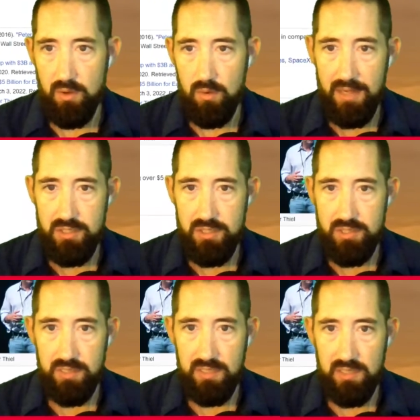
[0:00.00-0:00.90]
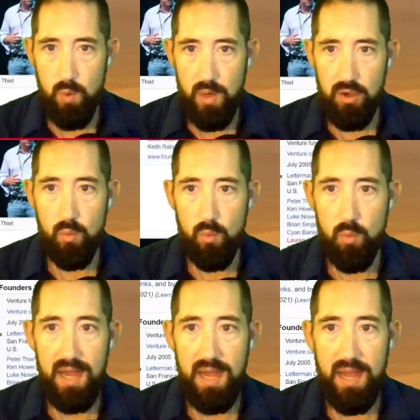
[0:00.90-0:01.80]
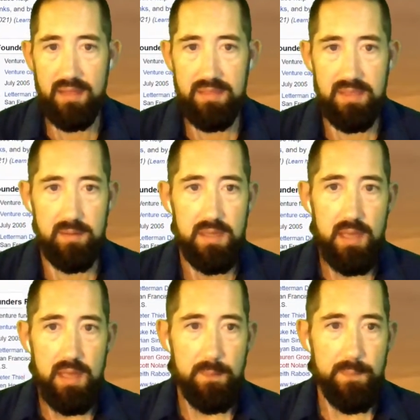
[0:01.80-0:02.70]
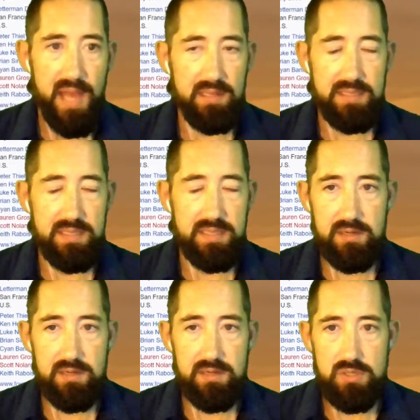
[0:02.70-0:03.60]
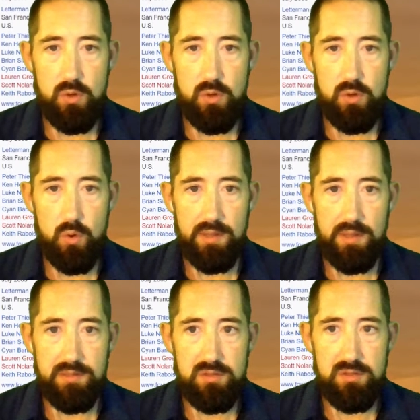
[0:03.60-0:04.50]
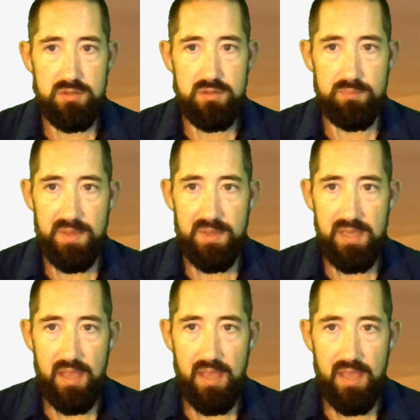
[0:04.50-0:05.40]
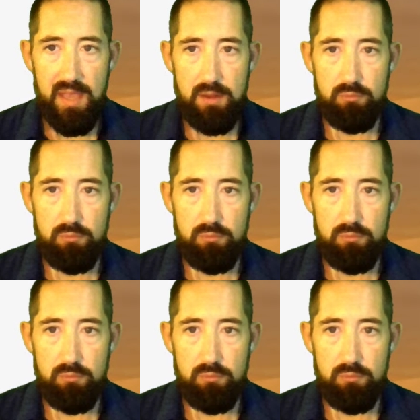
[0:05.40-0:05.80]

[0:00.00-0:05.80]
I think Palantir is going to be a really large and renowned company one day.